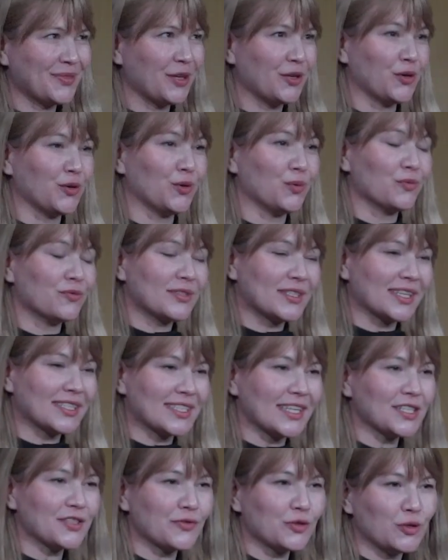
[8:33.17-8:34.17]
you know,
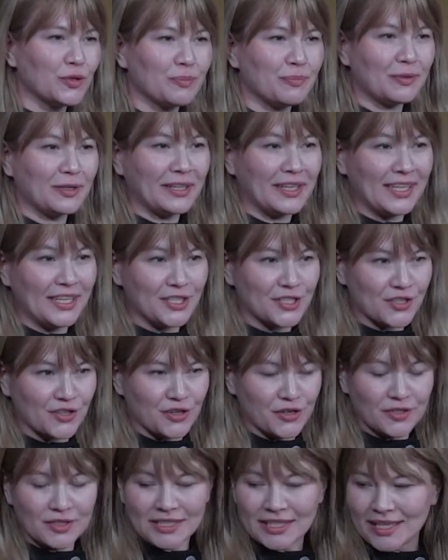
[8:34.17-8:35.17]
successful employees
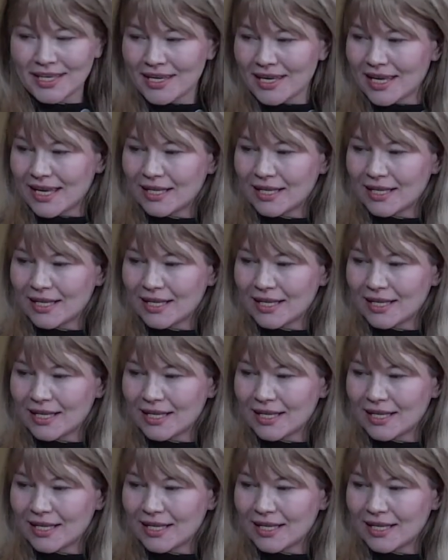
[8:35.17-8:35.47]
currently